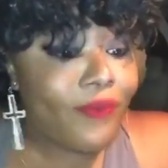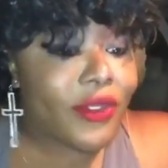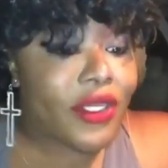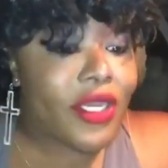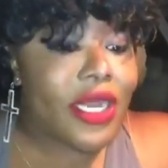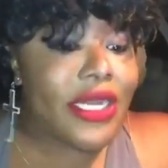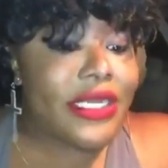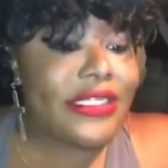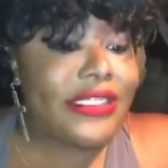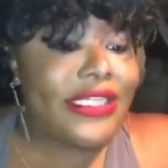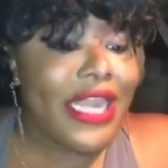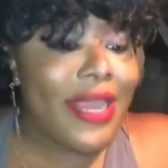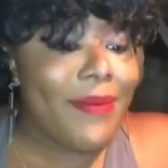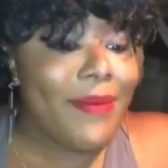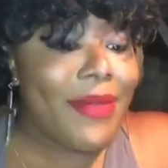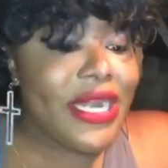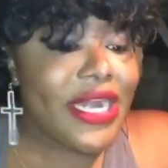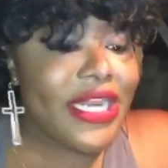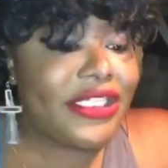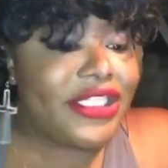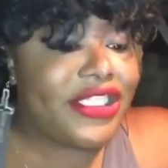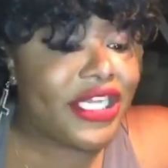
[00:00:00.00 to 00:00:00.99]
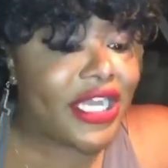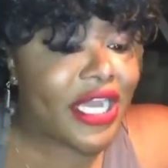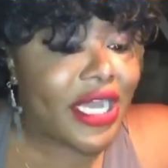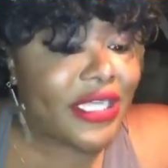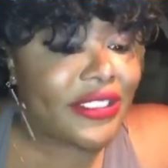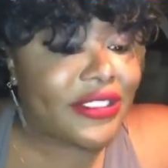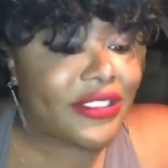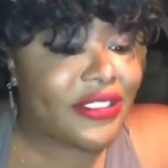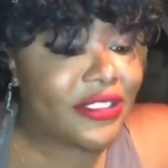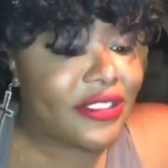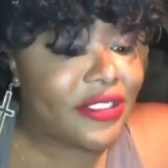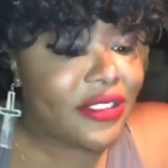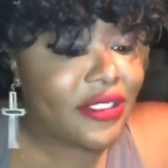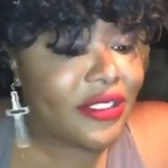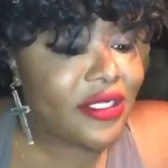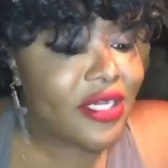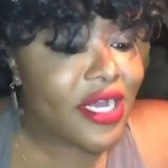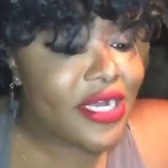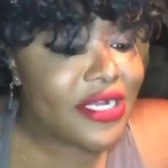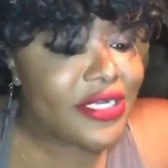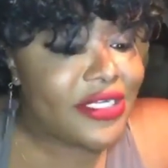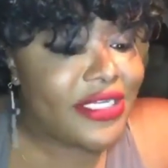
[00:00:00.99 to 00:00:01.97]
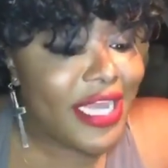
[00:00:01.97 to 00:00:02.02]
Condemning the just.
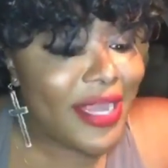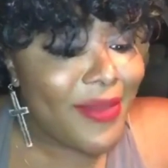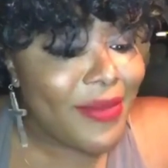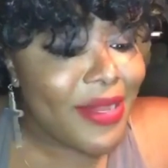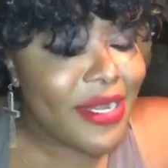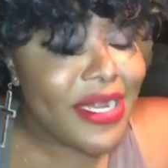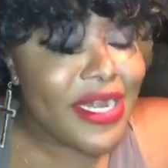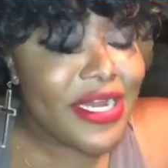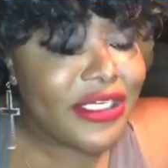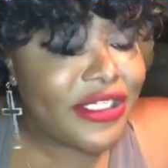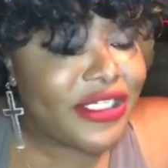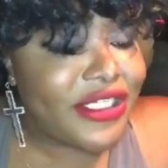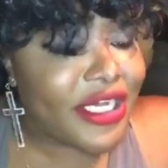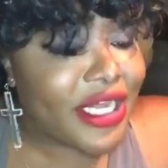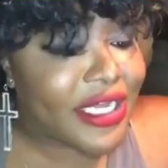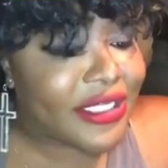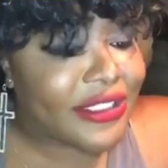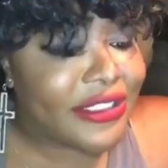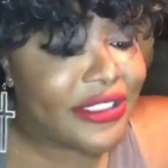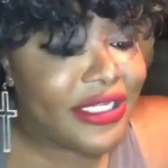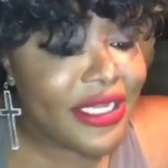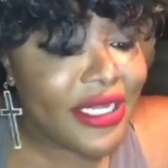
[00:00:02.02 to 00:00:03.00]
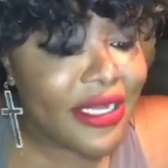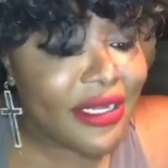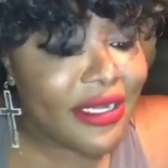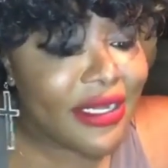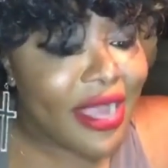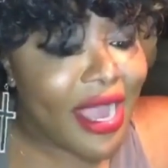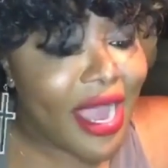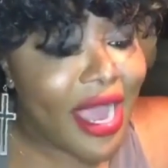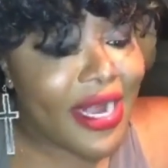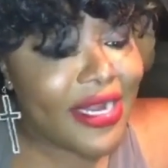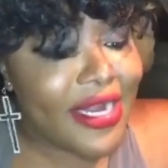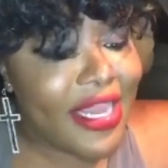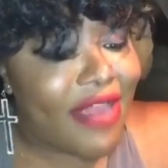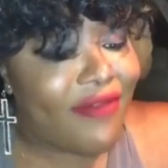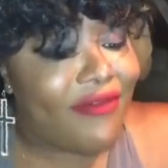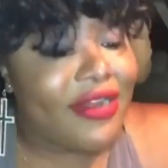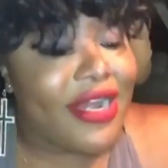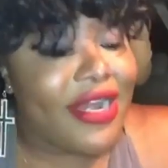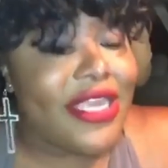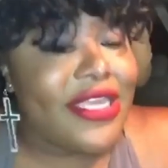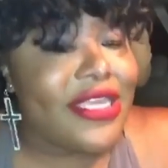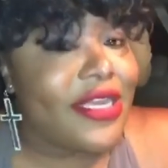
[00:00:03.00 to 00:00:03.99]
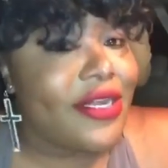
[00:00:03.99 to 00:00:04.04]
condemning the just, dear God in
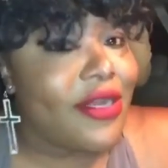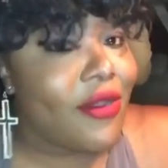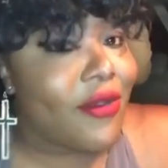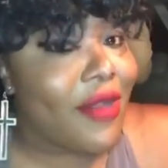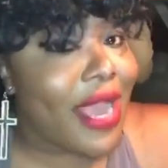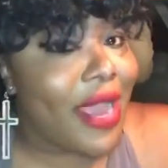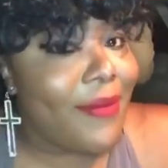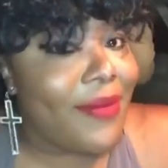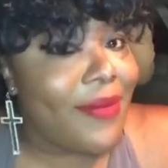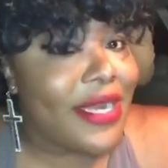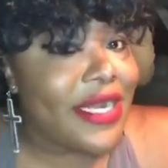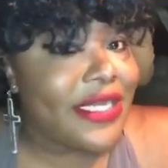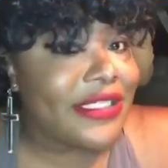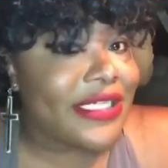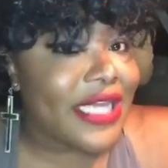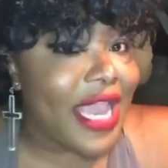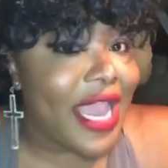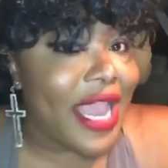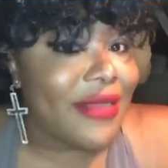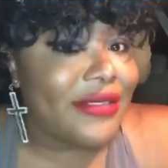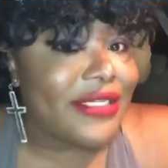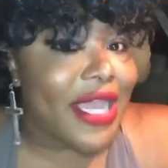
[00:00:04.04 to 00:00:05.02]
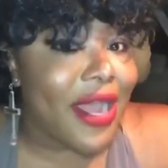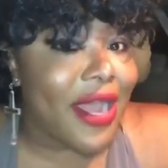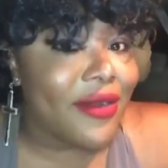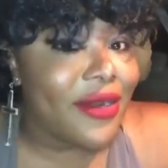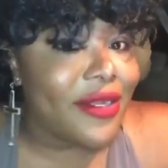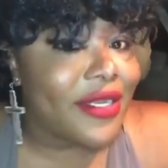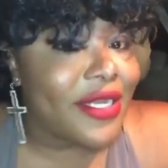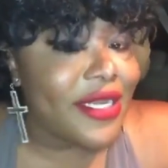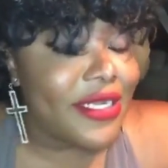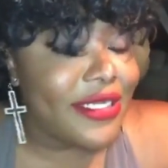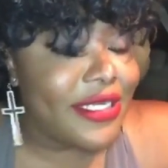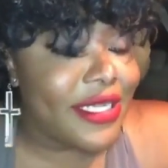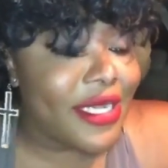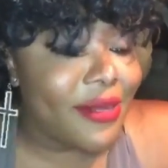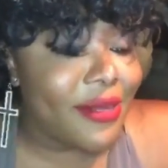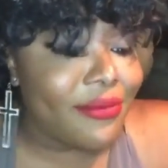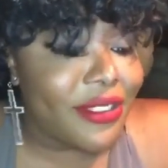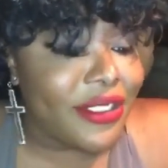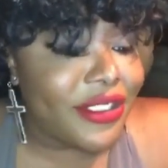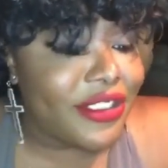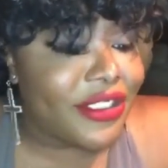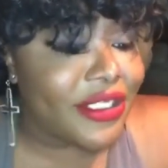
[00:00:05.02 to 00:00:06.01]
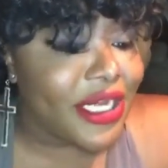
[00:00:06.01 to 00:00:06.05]
heaven. Now, you know how many times y'all done condemned
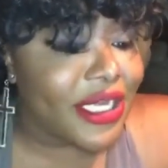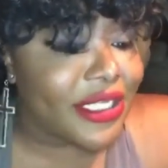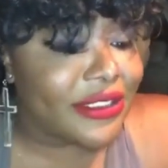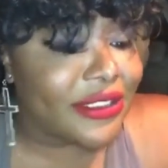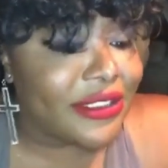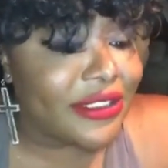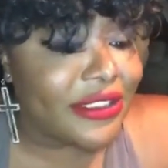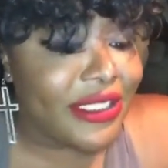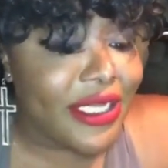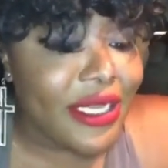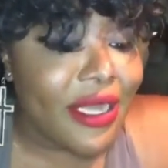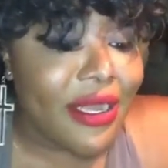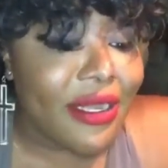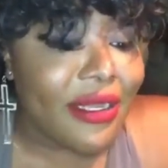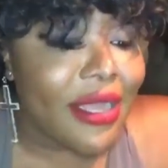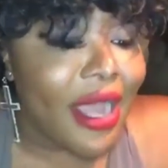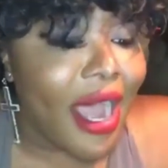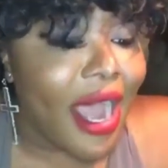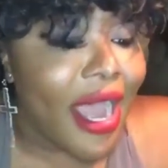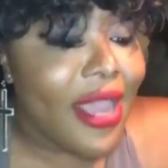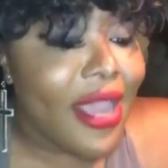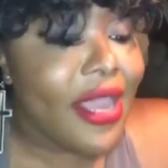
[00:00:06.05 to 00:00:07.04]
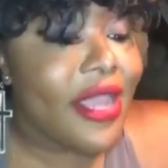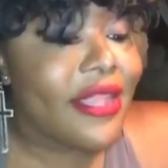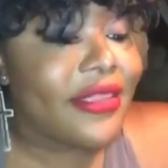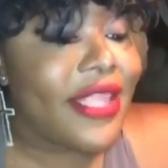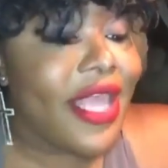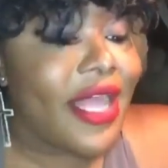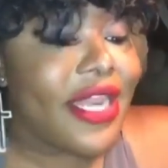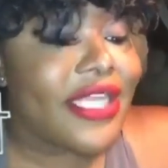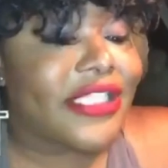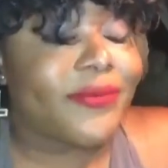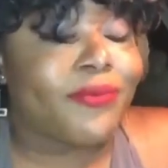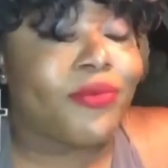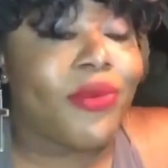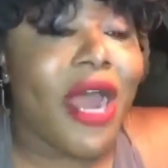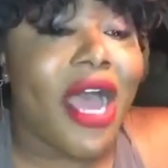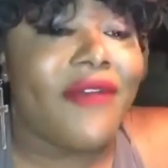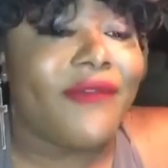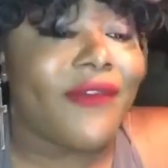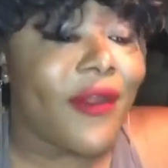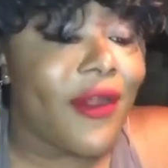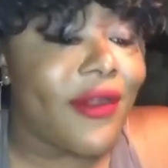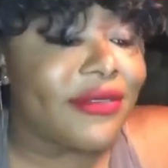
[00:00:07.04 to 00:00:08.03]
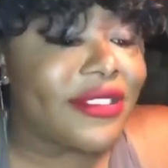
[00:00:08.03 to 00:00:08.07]
the just, dear God. That is
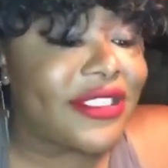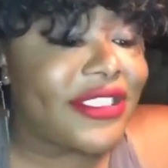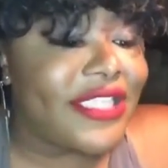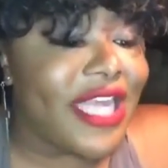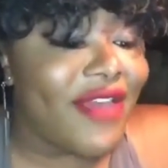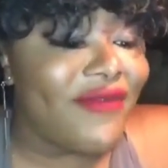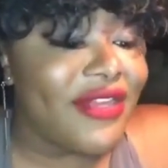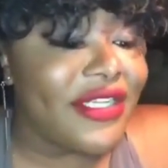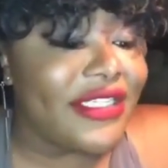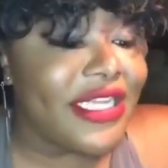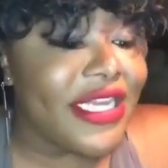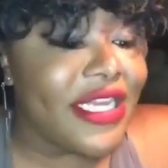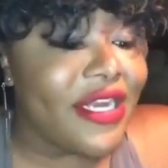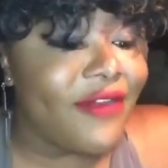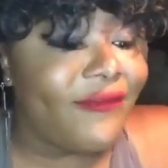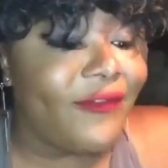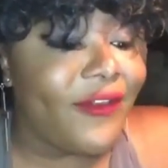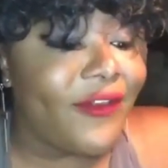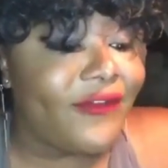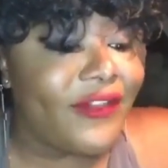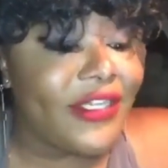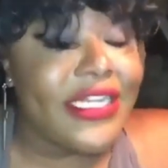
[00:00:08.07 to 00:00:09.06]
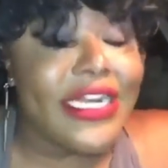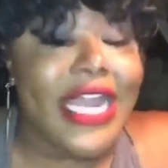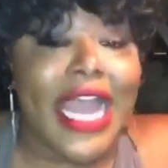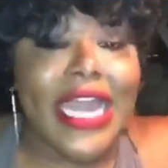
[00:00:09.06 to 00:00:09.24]
Proverbs 17 and 15.